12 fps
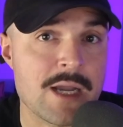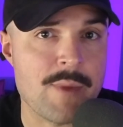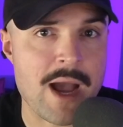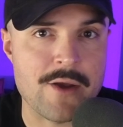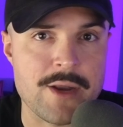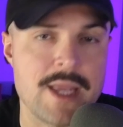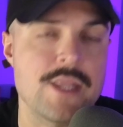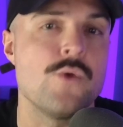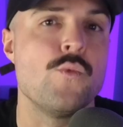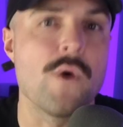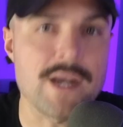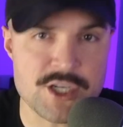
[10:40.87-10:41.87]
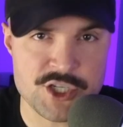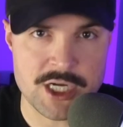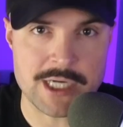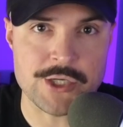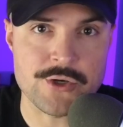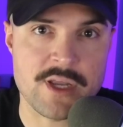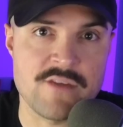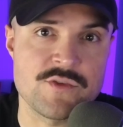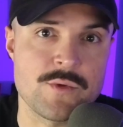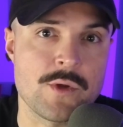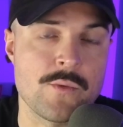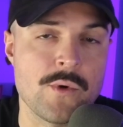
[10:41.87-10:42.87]
about it and you want to share your gifts
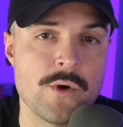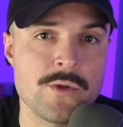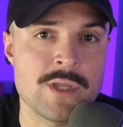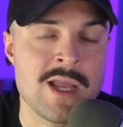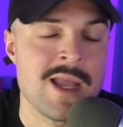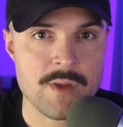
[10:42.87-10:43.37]
with the world,